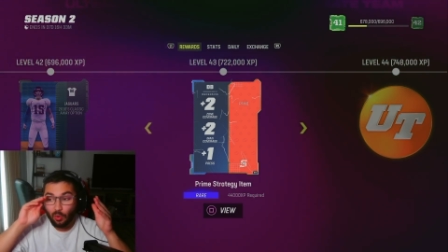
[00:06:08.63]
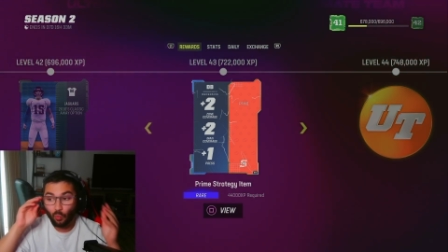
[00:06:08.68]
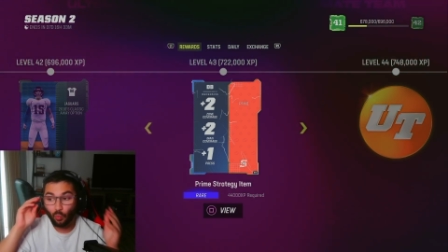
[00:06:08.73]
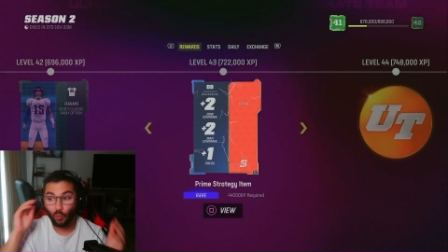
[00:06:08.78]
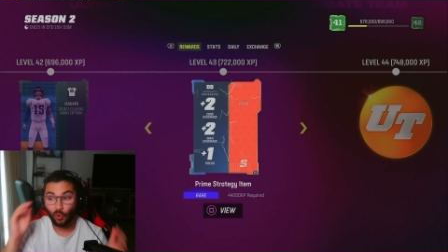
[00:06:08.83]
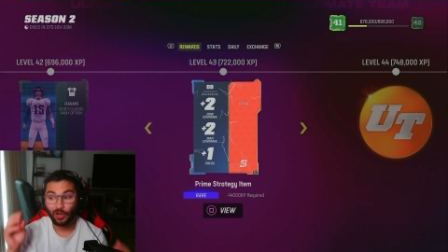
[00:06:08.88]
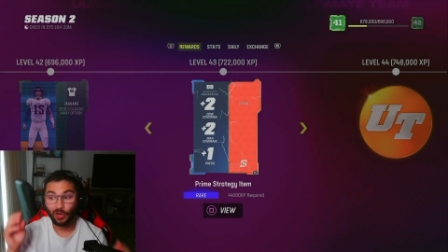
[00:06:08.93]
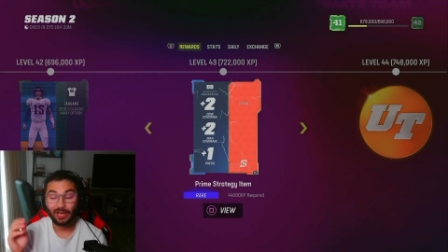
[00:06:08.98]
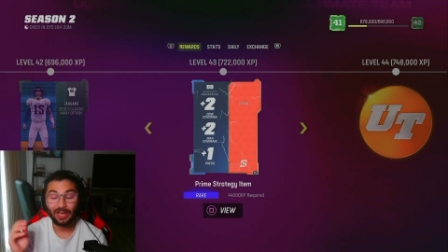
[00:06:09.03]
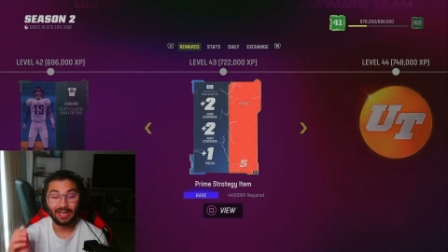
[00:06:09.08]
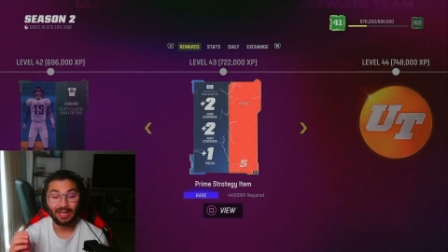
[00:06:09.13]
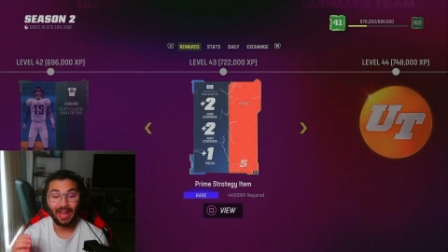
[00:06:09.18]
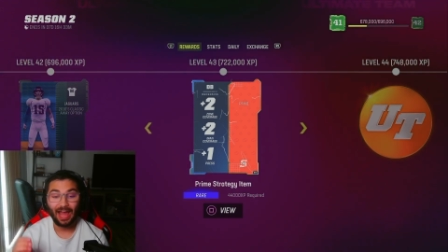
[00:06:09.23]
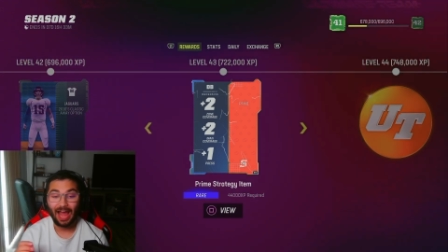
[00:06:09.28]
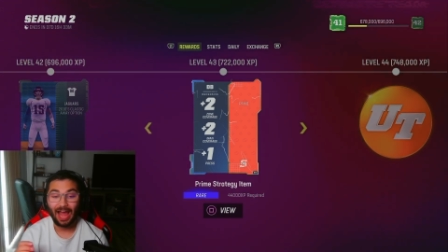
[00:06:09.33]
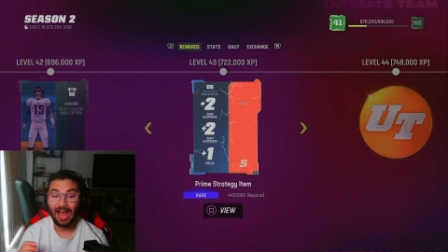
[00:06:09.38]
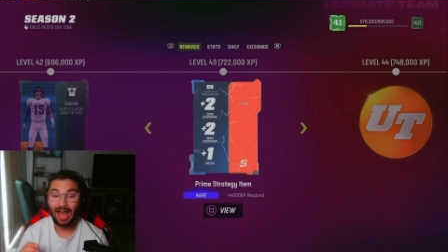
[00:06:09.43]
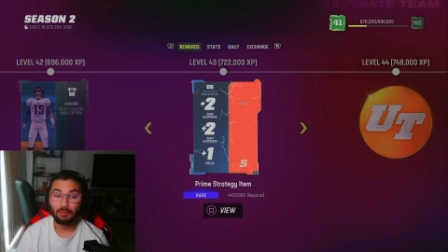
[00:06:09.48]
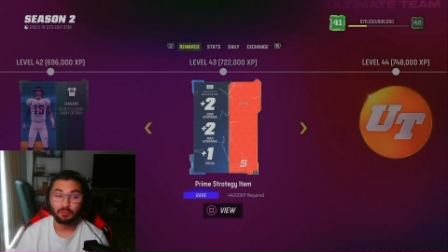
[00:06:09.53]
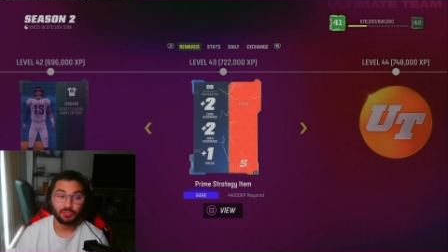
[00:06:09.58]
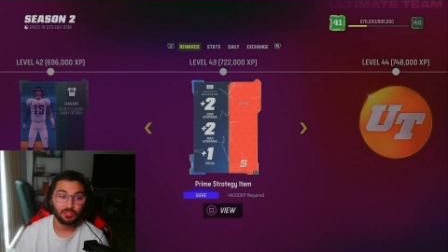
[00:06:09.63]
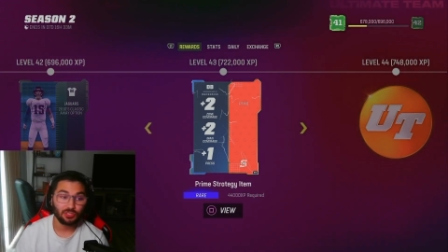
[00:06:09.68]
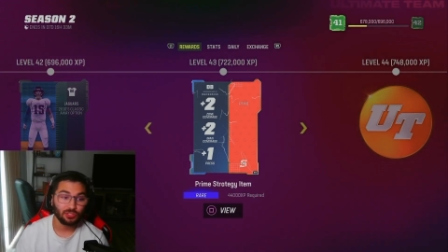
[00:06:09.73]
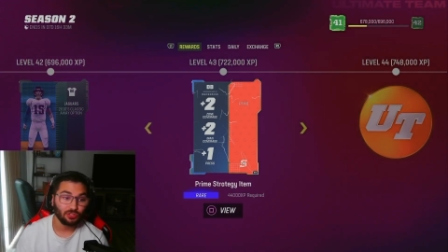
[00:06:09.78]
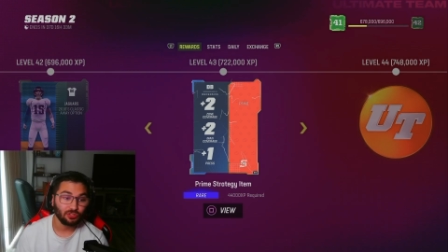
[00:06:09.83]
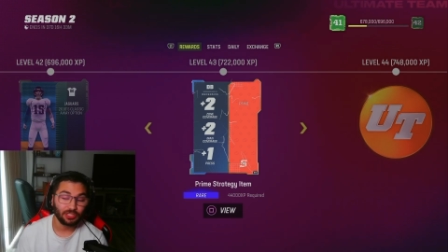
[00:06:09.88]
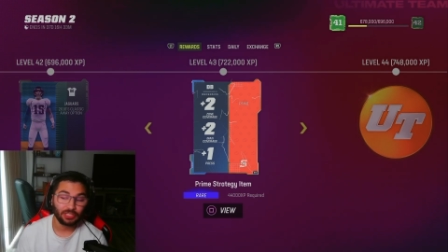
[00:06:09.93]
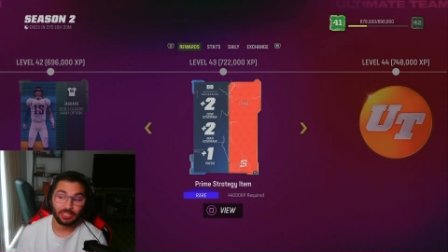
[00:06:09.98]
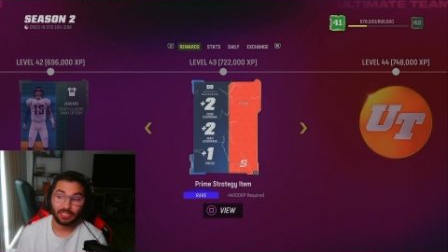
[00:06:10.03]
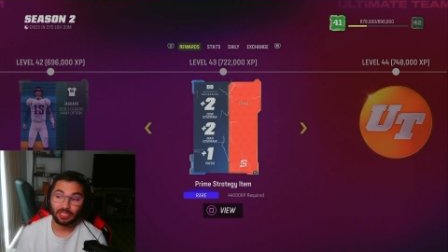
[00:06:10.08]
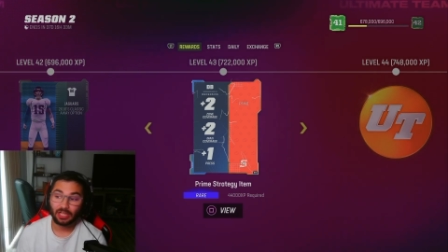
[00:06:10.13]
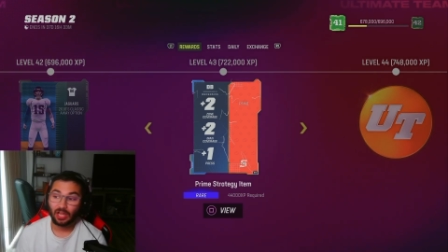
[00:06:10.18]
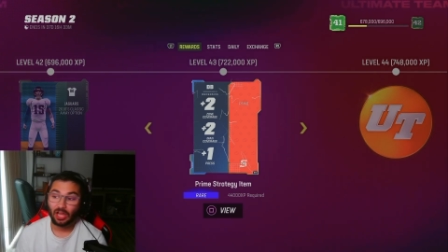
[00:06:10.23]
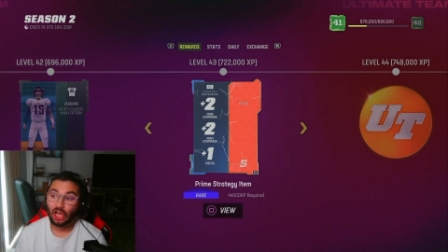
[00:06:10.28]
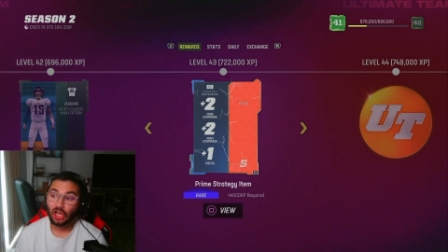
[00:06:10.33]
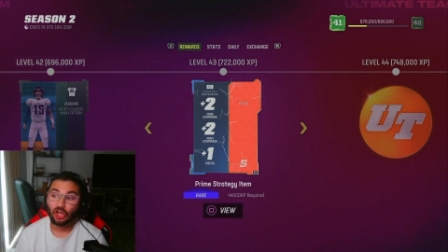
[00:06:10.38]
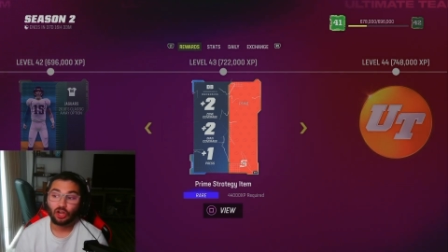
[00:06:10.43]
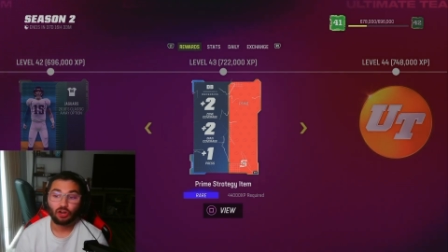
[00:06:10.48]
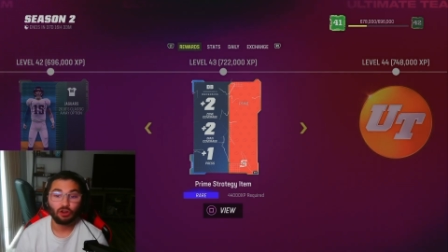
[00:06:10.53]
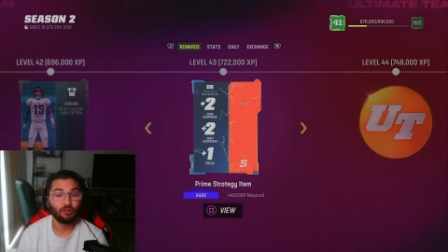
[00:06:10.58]
we're getting absolutely
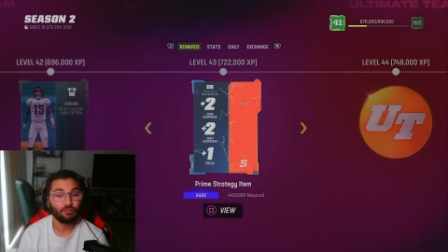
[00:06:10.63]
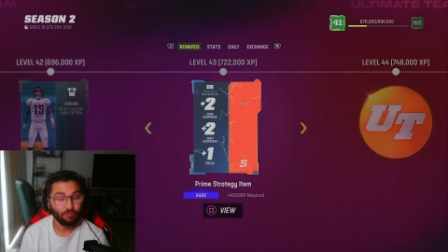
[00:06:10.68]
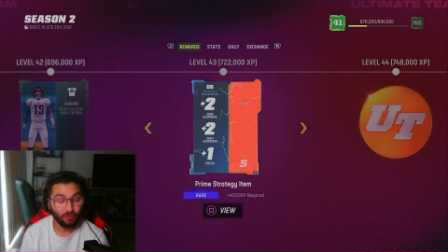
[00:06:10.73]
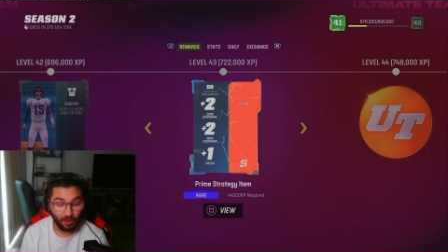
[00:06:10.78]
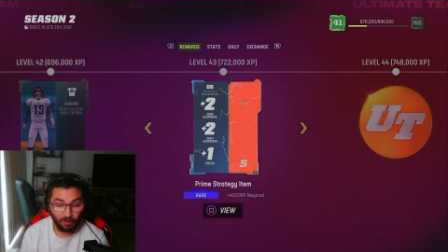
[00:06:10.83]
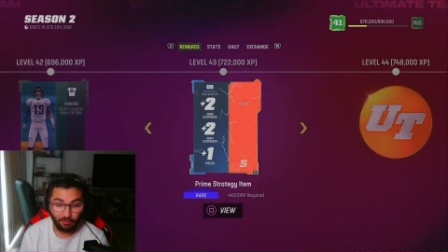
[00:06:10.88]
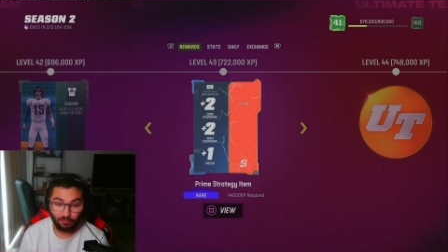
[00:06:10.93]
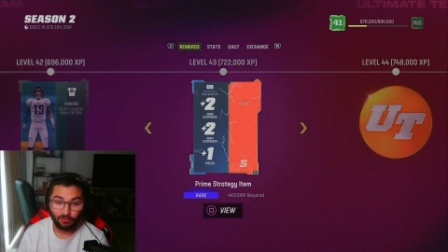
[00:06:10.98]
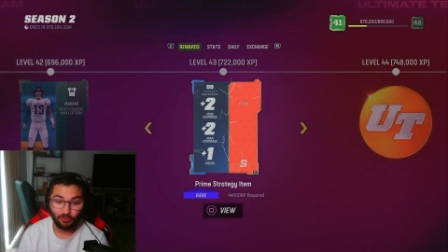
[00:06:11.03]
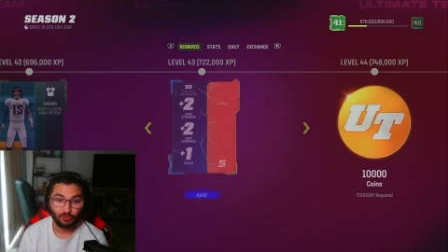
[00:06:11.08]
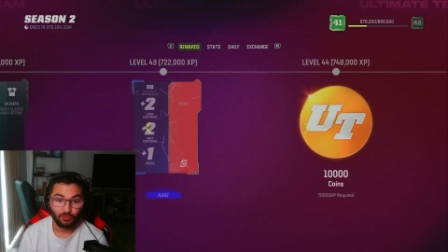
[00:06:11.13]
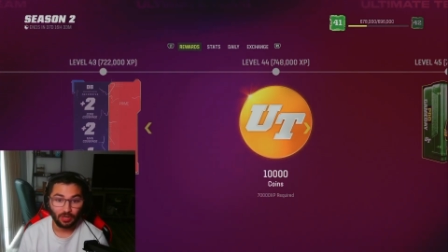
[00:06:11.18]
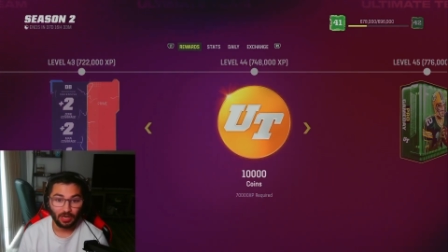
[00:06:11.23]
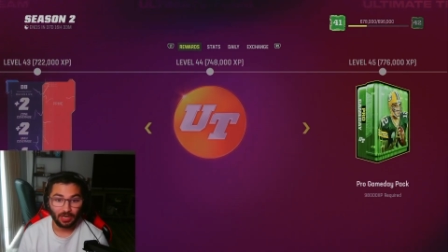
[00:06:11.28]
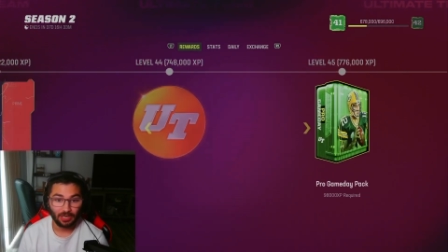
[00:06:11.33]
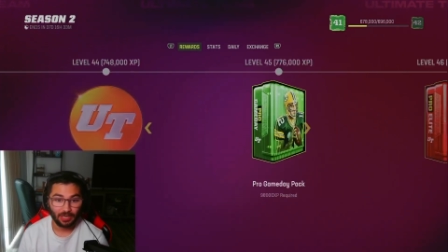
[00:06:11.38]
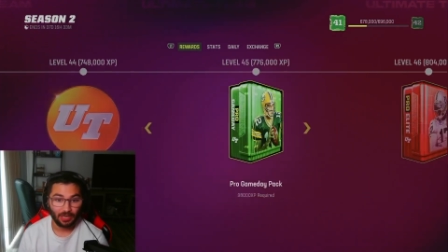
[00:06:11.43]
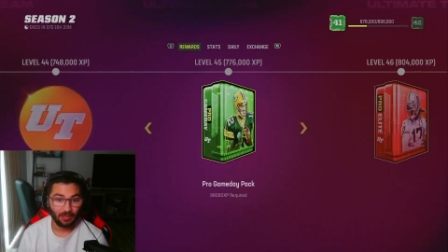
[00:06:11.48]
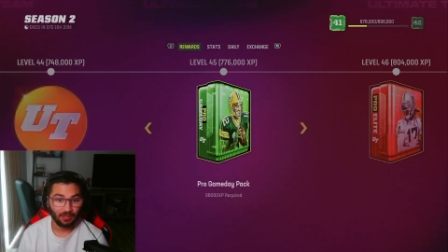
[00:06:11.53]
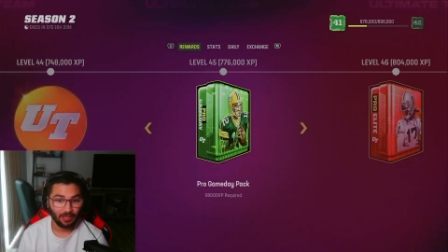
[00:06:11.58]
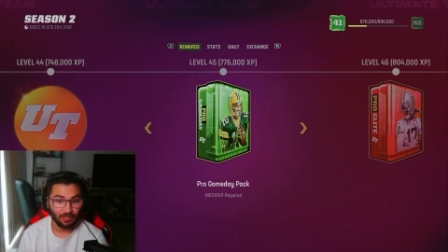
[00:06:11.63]
kerfuffled right now.